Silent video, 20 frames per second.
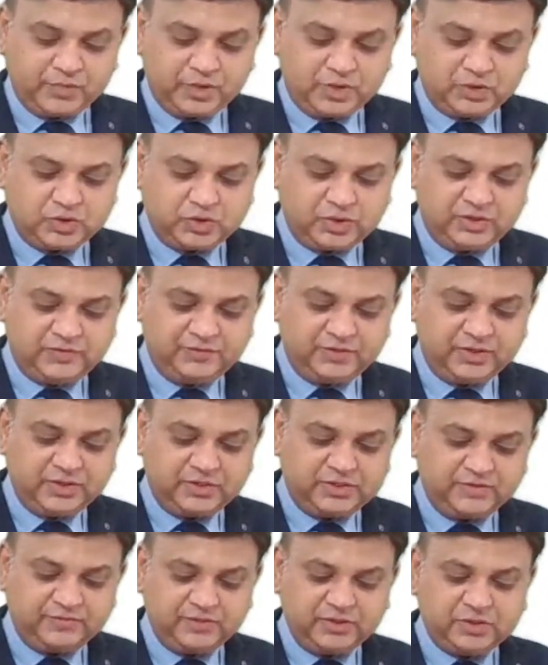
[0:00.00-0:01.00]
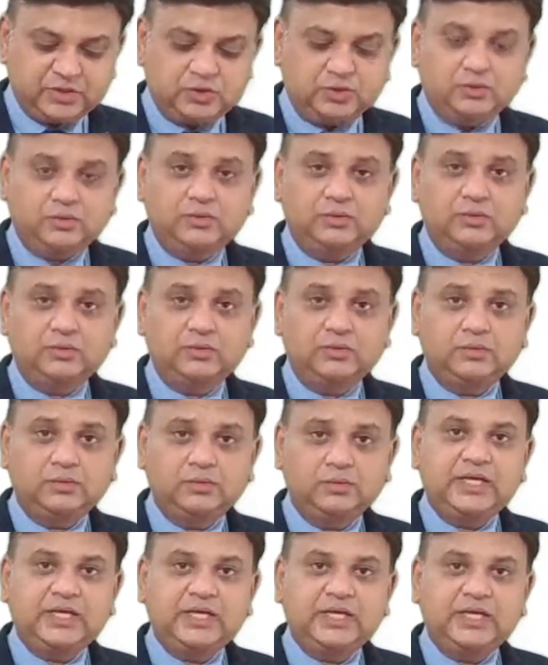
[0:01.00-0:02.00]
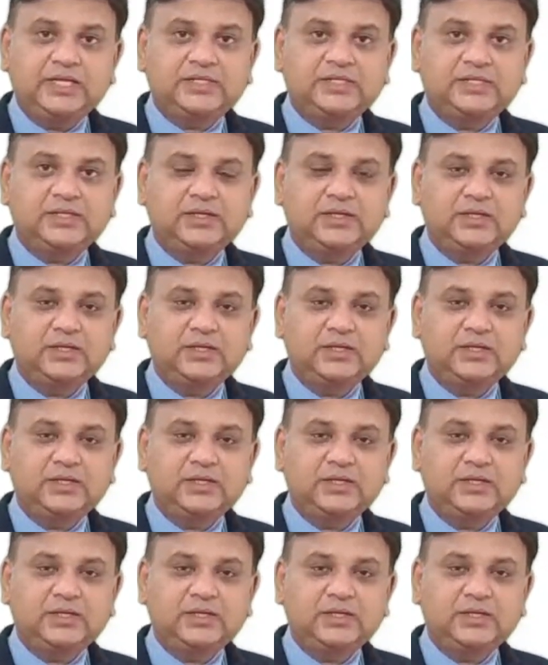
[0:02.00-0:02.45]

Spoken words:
So difference of this two, is